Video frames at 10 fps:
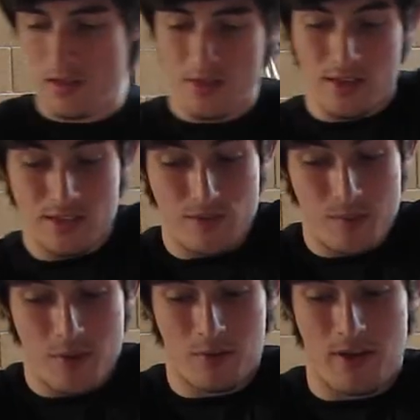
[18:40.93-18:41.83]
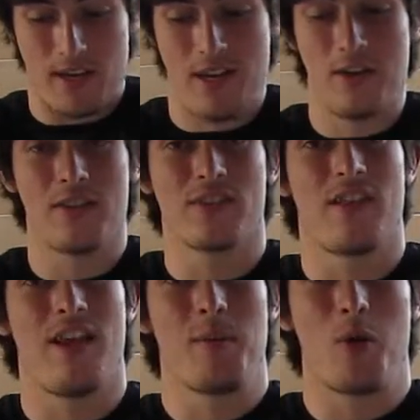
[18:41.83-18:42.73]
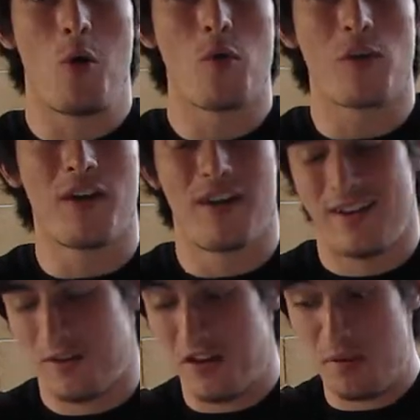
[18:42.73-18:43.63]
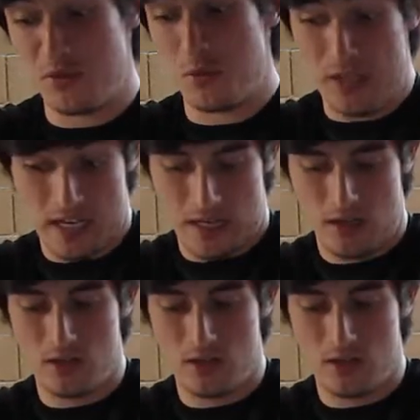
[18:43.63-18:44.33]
this female right here that's climbing over, her name's Houdini.